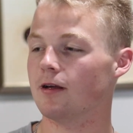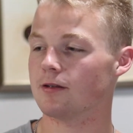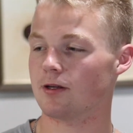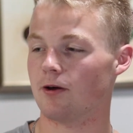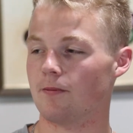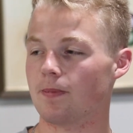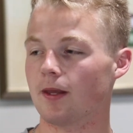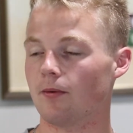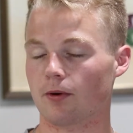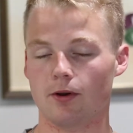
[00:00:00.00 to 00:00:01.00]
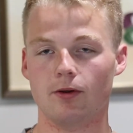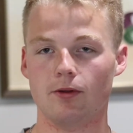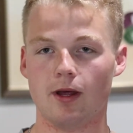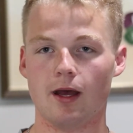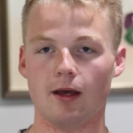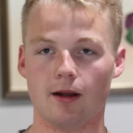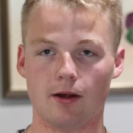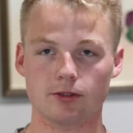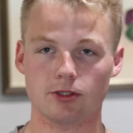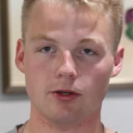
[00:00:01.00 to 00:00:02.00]
So we're going to do that, and
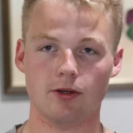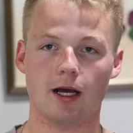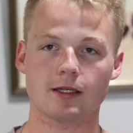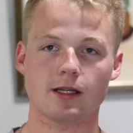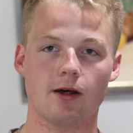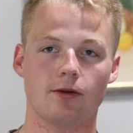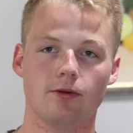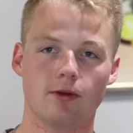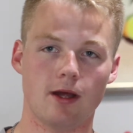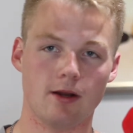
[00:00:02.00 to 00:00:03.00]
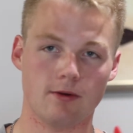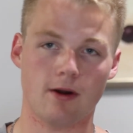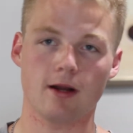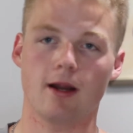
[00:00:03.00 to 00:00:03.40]
I'll show you guys how to do that right